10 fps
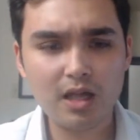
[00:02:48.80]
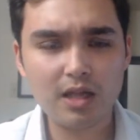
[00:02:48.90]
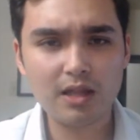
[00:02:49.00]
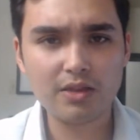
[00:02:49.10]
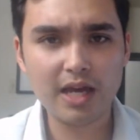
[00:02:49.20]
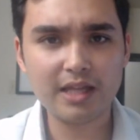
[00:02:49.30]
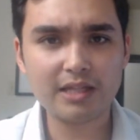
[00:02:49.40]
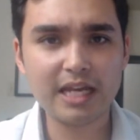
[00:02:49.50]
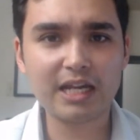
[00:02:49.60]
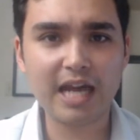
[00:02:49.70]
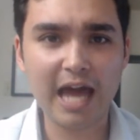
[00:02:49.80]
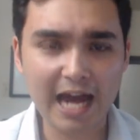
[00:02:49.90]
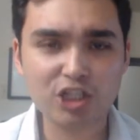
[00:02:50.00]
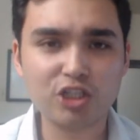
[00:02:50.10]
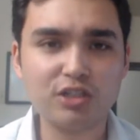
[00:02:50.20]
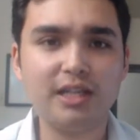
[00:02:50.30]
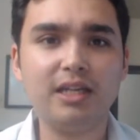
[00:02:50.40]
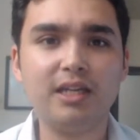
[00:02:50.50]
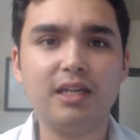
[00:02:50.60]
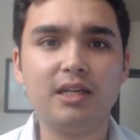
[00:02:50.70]
that they could
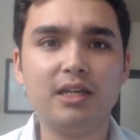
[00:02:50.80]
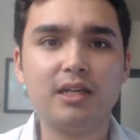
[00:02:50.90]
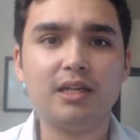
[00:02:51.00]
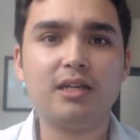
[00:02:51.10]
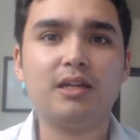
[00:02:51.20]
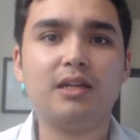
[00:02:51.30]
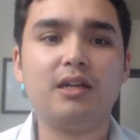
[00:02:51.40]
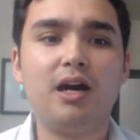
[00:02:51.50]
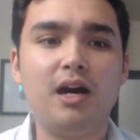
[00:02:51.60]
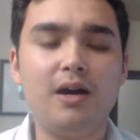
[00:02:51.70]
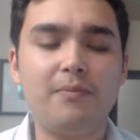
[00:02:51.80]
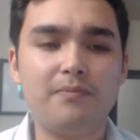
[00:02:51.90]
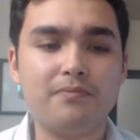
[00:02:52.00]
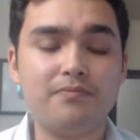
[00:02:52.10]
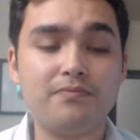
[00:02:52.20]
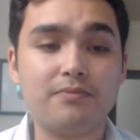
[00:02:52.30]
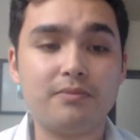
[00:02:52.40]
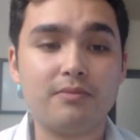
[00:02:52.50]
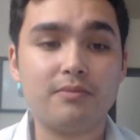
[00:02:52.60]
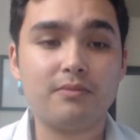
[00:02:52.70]
actually,
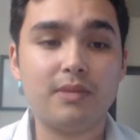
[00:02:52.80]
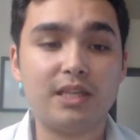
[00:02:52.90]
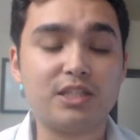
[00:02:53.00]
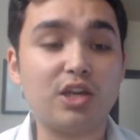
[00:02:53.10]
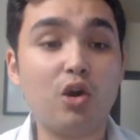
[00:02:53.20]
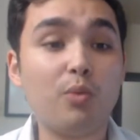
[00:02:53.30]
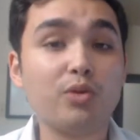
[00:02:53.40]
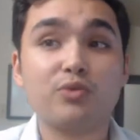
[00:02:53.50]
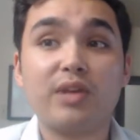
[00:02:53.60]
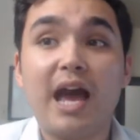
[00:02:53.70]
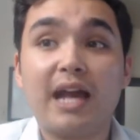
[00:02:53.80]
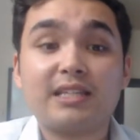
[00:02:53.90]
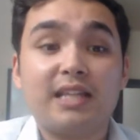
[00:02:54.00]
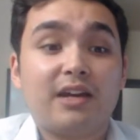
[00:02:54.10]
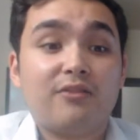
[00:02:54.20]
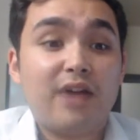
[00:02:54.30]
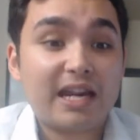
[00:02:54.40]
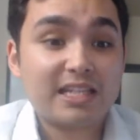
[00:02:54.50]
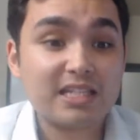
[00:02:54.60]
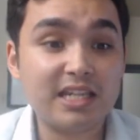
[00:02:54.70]
it almost would act like a
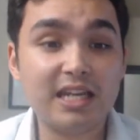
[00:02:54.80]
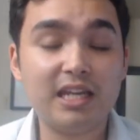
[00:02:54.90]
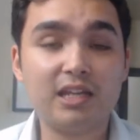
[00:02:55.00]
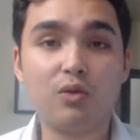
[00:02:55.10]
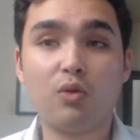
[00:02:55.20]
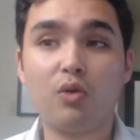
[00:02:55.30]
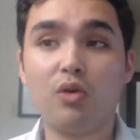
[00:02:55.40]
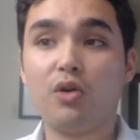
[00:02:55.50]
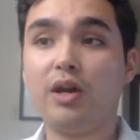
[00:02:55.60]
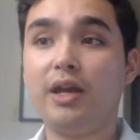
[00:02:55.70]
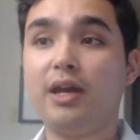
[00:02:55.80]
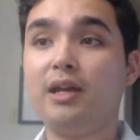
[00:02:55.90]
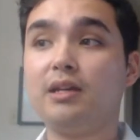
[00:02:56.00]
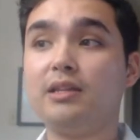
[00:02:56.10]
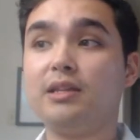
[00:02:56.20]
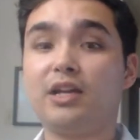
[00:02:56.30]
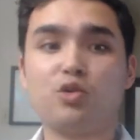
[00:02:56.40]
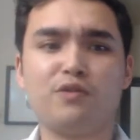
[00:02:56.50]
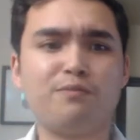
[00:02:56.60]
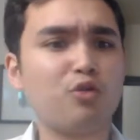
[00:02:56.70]
vaccine or a
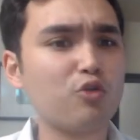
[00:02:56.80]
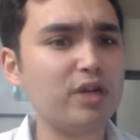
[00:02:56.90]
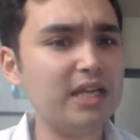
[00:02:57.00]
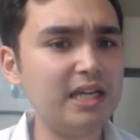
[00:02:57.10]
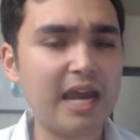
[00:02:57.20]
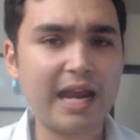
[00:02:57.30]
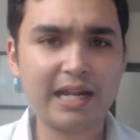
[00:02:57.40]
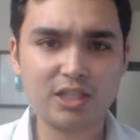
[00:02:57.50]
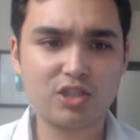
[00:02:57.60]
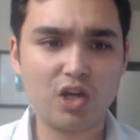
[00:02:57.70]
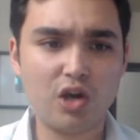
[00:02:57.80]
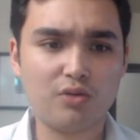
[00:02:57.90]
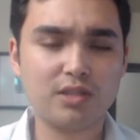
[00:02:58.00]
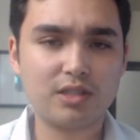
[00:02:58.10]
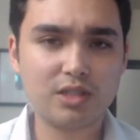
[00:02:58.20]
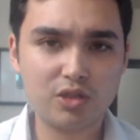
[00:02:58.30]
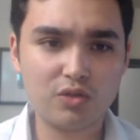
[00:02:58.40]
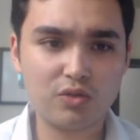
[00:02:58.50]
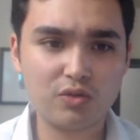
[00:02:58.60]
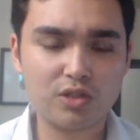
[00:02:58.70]
sort of pre-antidote
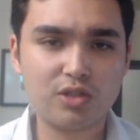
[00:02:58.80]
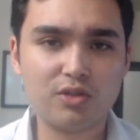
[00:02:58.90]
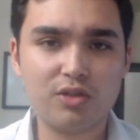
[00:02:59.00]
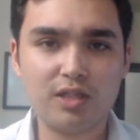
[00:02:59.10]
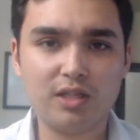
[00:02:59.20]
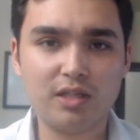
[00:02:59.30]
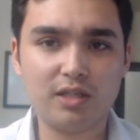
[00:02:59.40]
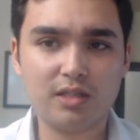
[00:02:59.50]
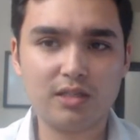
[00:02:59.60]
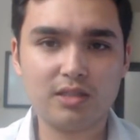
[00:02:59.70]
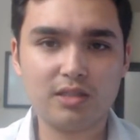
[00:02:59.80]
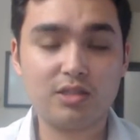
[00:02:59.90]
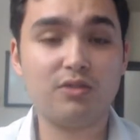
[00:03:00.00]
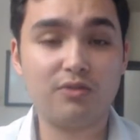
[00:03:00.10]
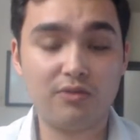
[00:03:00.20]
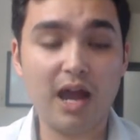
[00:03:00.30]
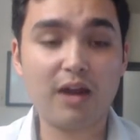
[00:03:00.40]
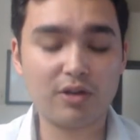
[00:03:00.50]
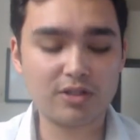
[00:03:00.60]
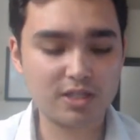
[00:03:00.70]
to the
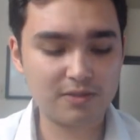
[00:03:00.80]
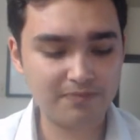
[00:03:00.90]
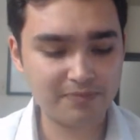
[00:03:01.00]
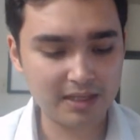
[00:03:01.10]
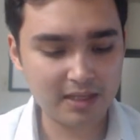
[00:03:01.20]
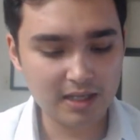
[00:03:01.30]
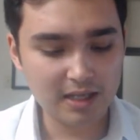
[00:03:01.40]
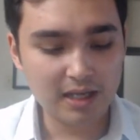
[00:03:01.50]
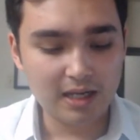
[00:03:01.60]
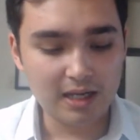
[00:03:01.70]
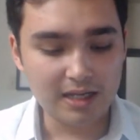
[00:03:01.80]
virus. And